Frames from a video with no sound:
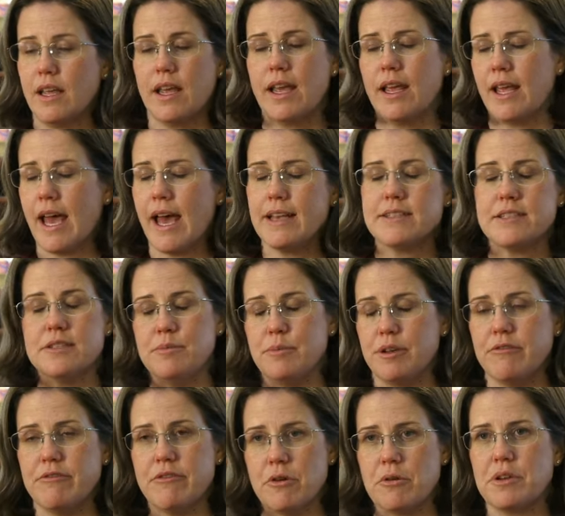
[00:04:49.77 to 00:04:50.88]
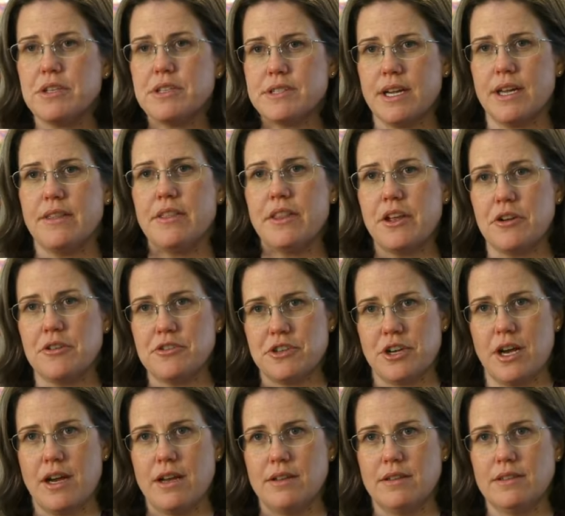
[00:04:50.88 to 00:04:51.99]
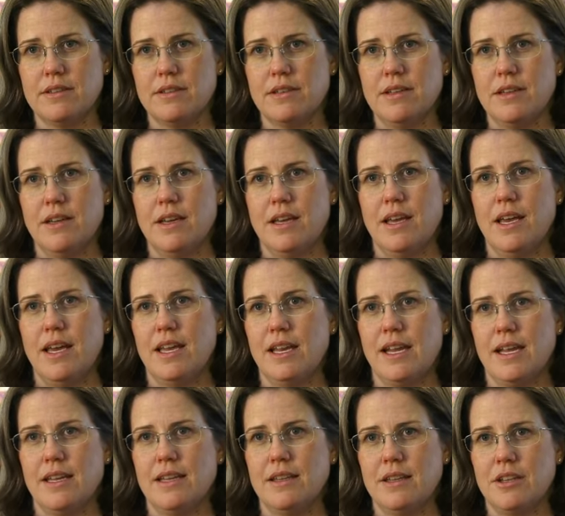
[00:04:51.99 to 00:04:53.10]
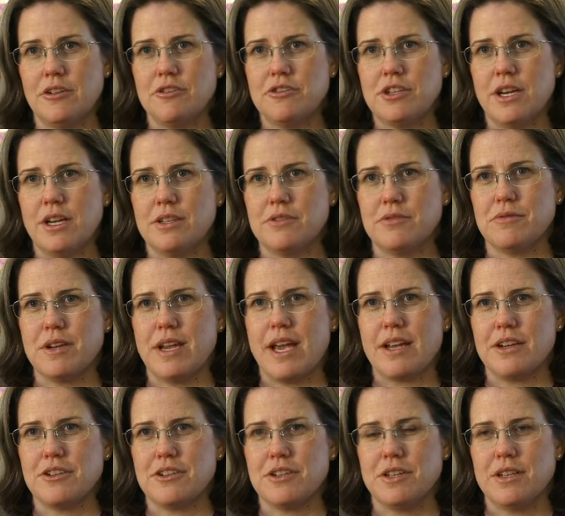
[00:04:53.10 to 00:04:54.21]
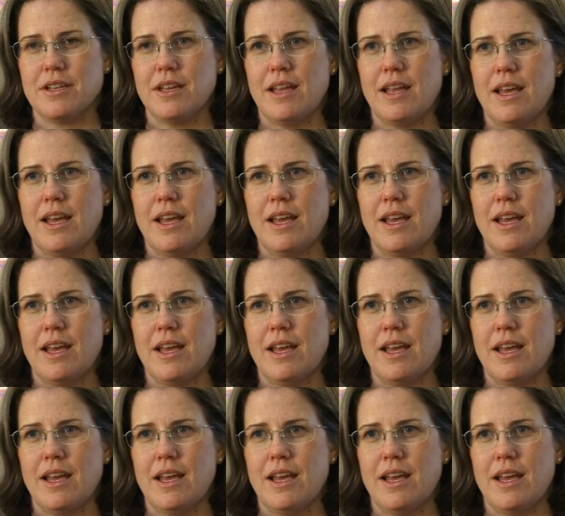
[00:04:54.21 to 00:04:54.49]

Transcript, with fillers: it has to be focused on their child and on their child's reaction.